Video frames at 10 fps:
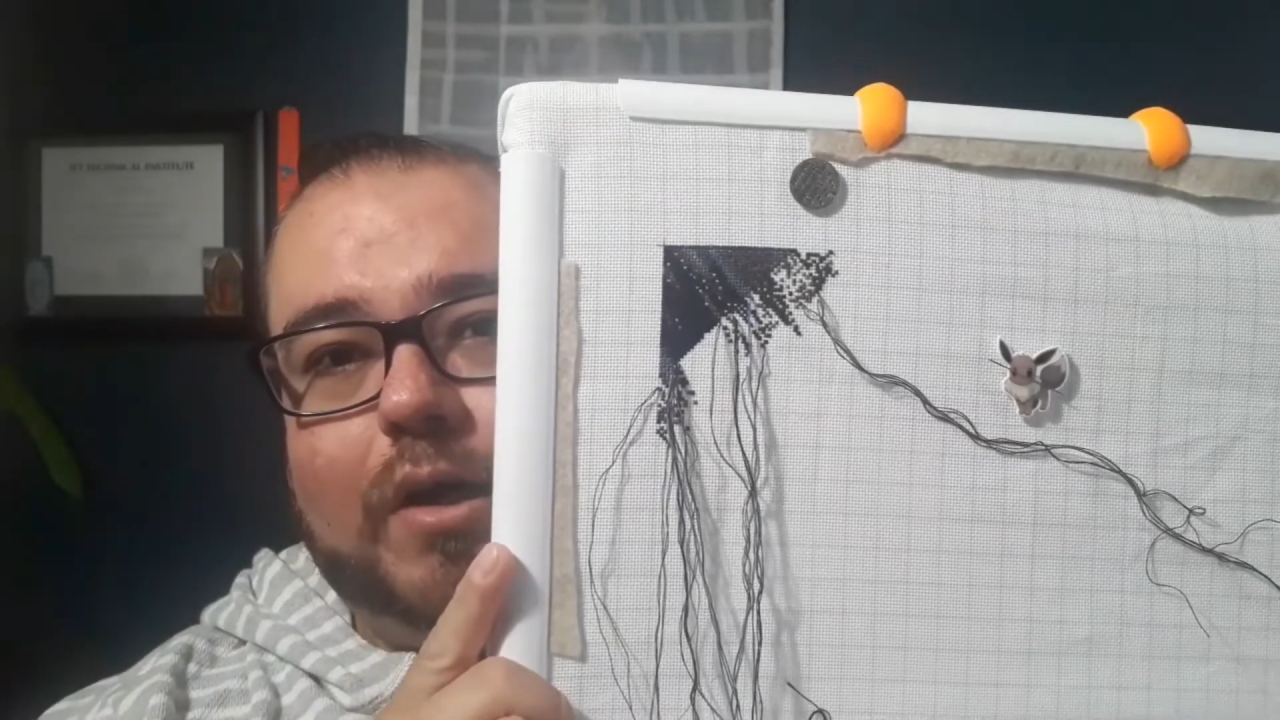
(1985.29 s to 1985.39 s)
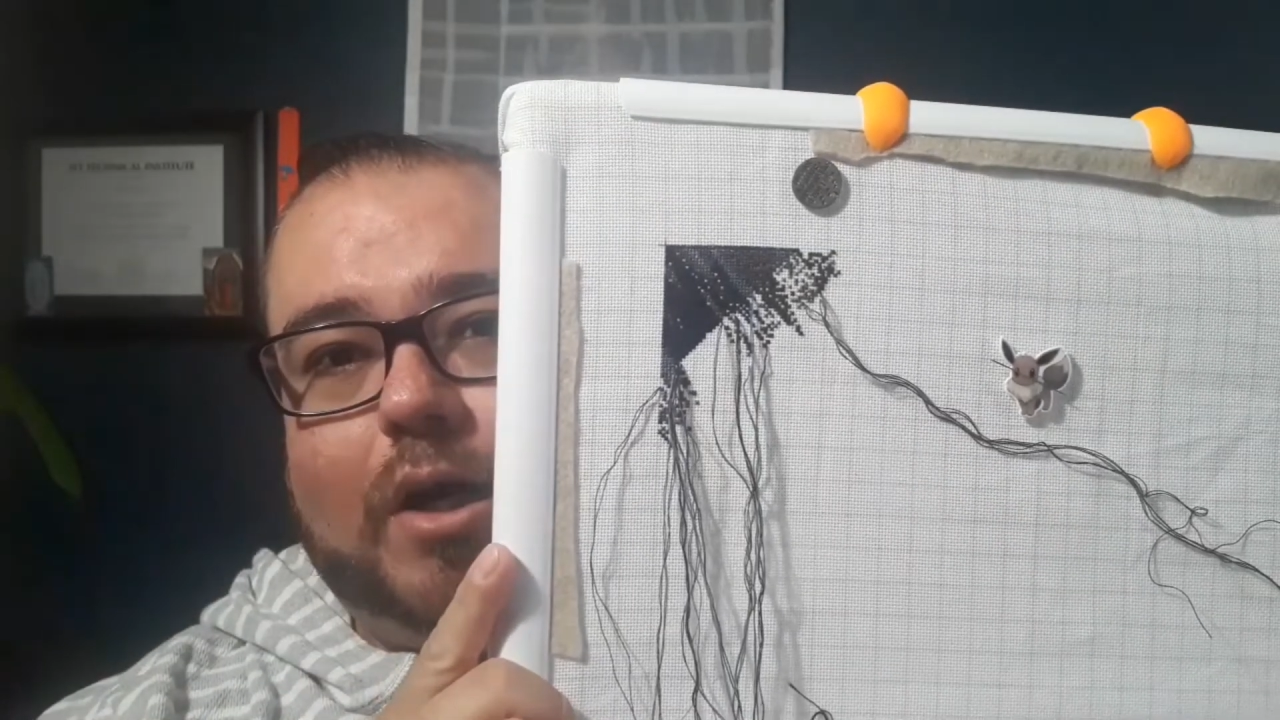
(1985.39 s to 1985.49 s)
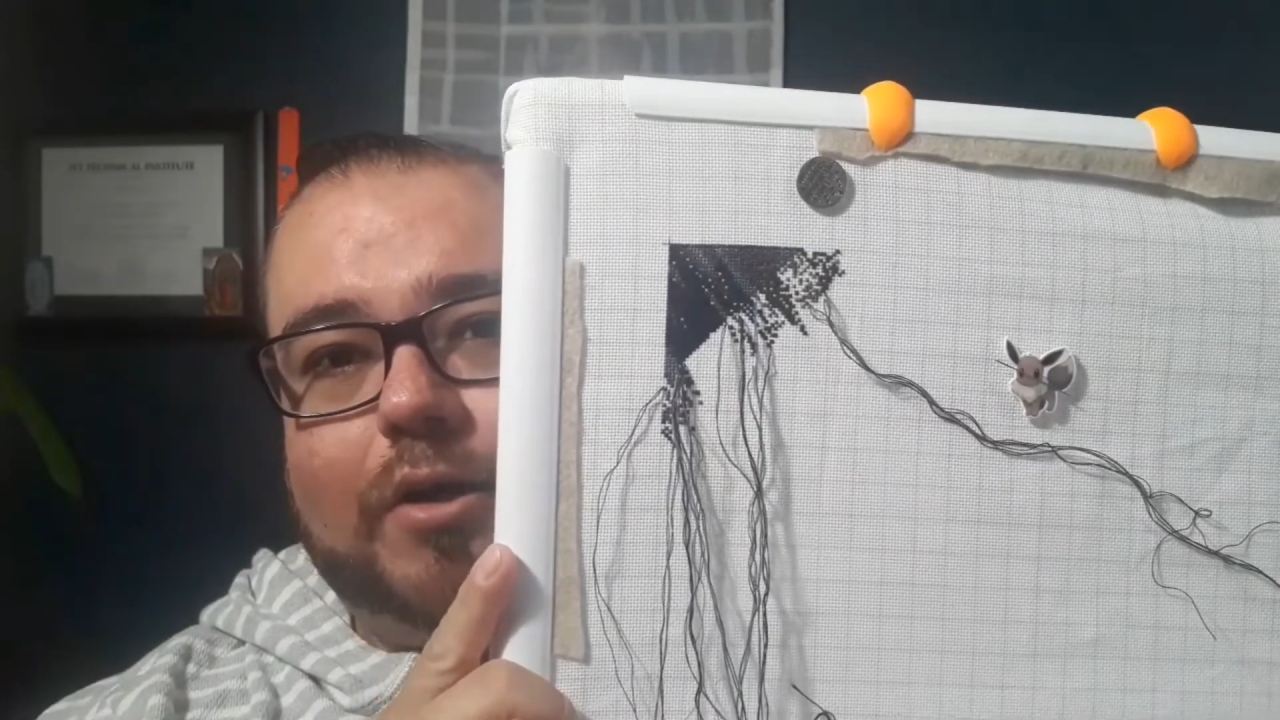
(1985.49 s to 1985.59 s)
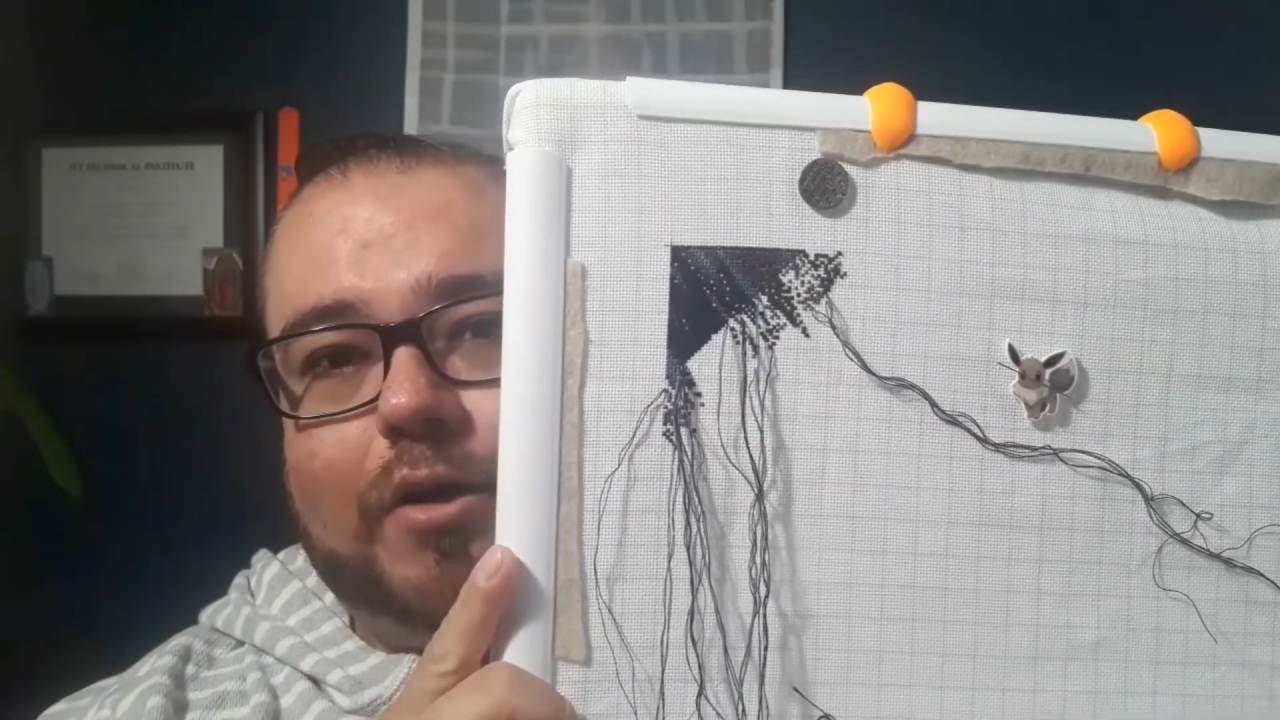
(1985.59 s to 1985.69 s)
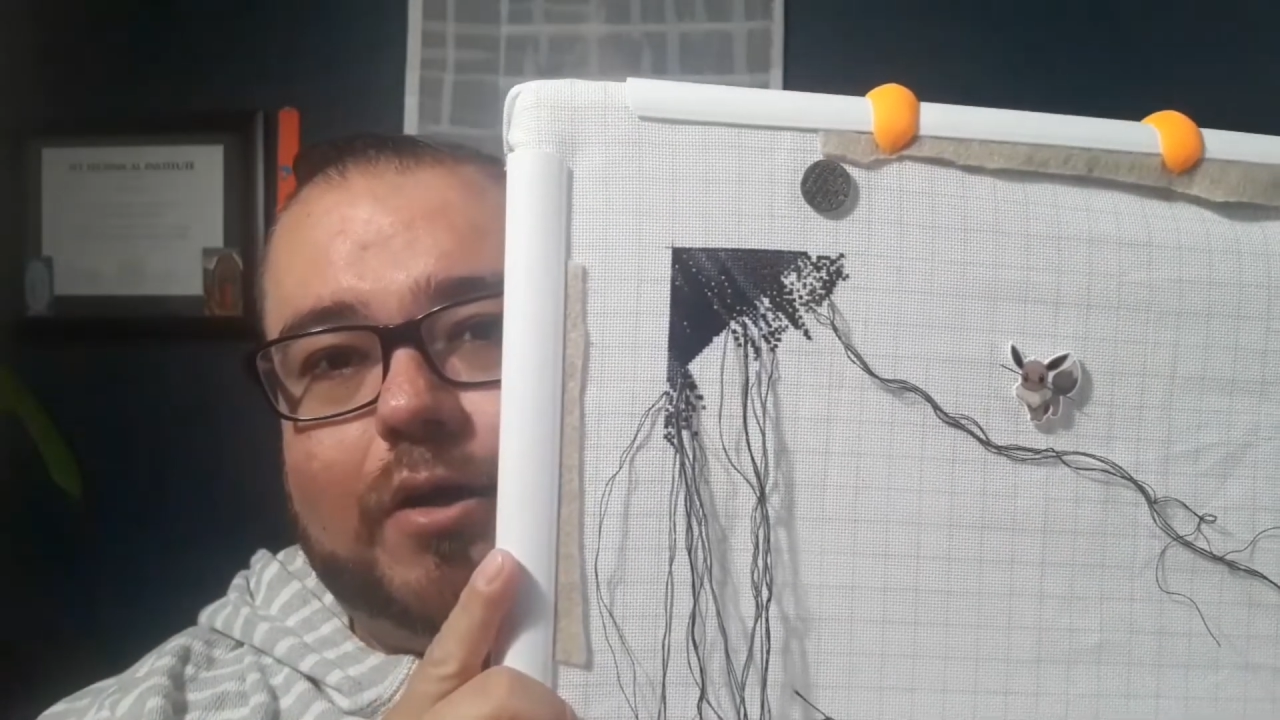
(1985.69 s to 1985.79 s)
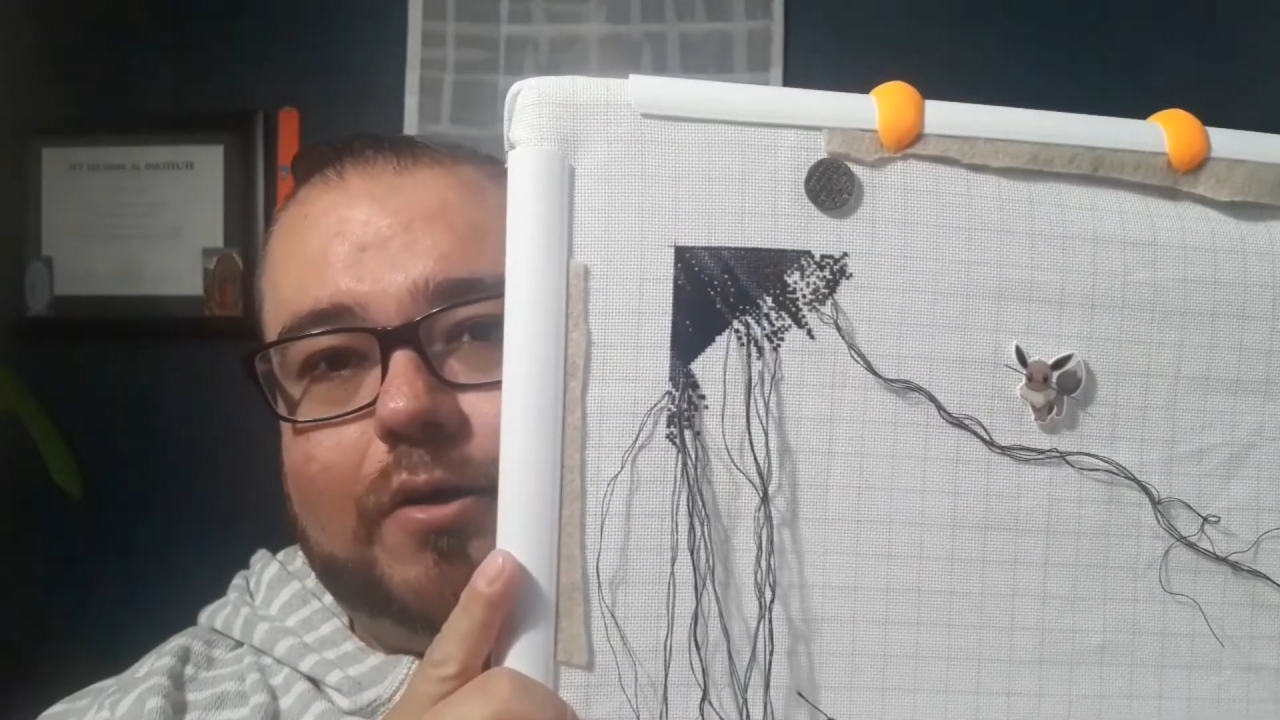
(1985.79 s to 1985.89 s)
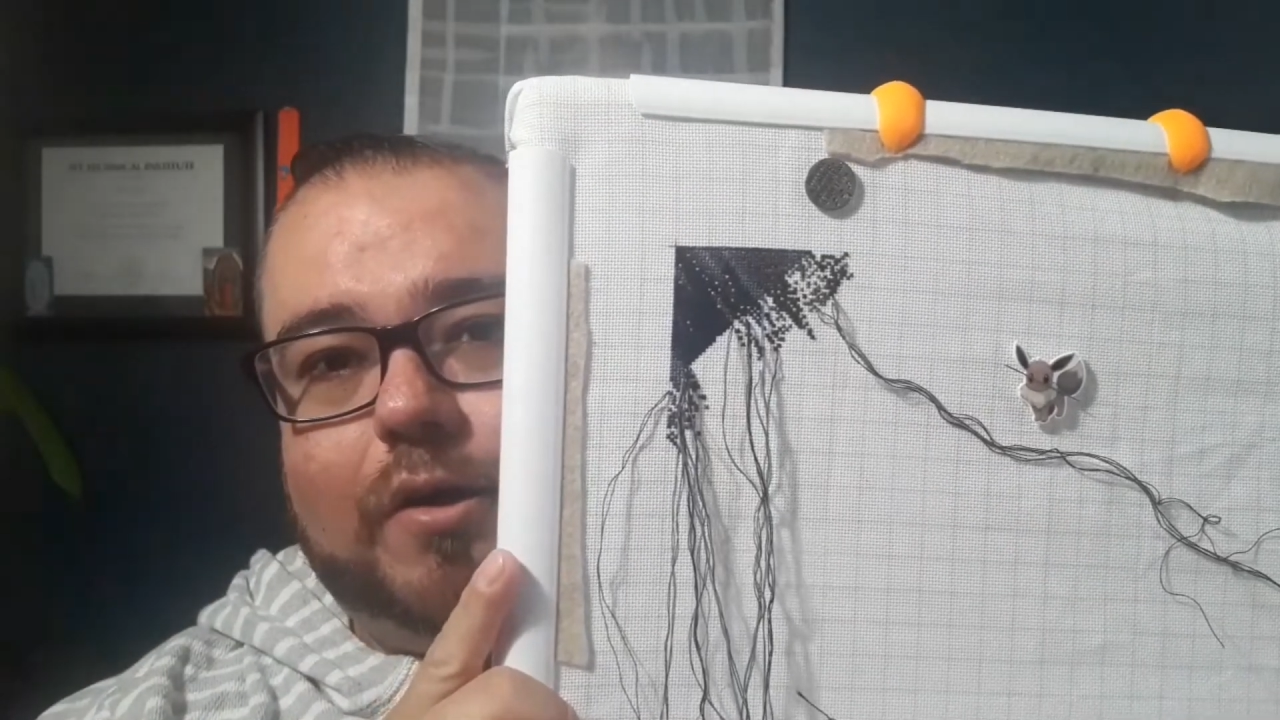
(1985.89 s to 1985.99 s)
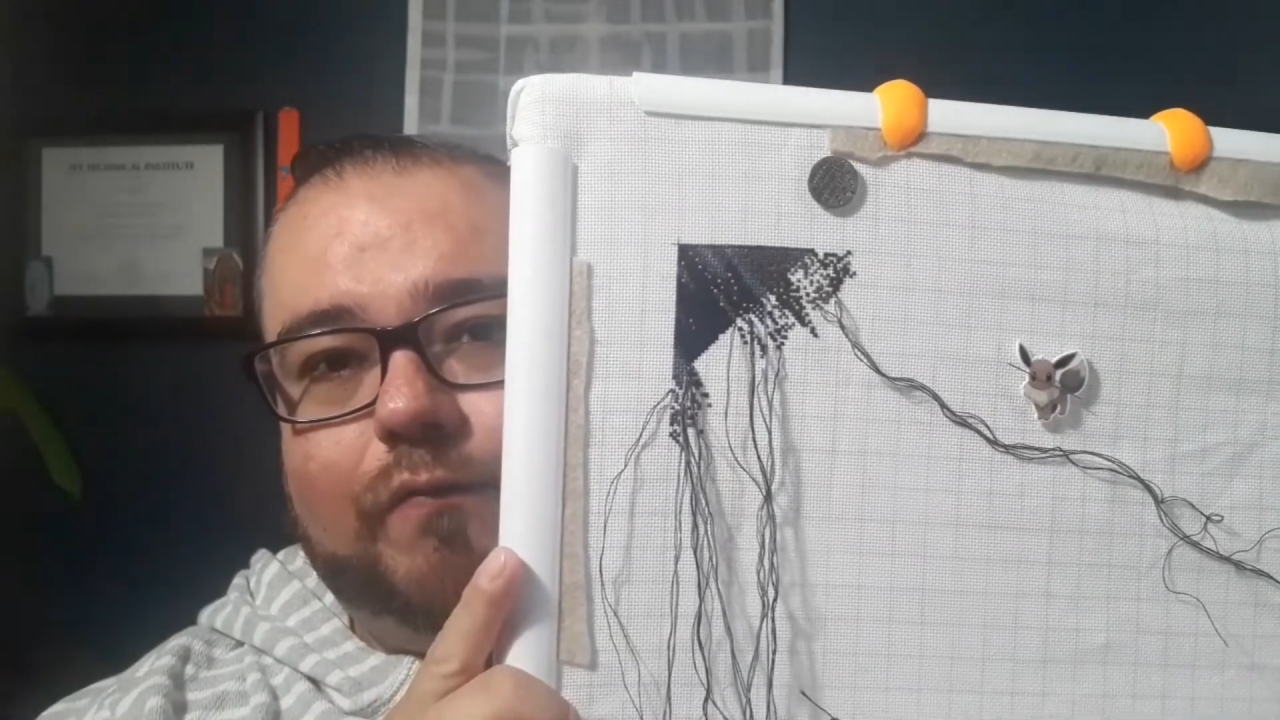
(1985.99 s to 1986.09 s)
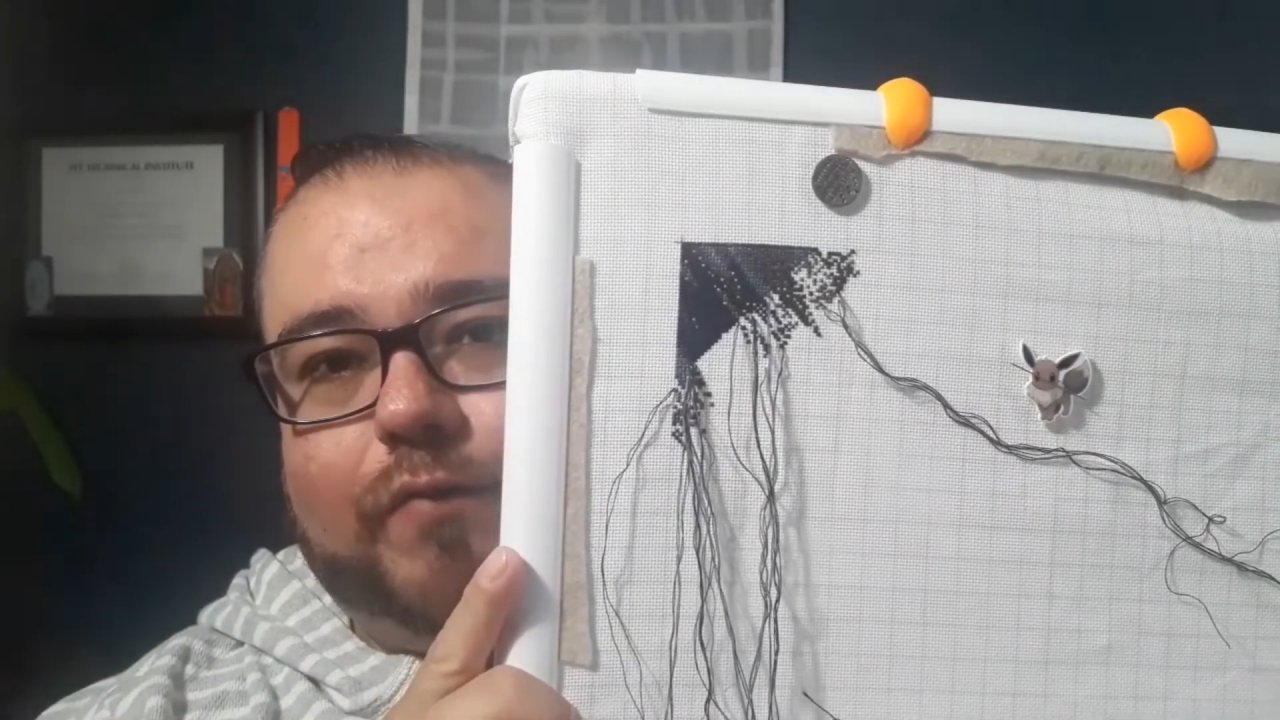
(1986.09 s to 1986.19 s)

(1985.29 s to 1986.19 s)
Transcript: in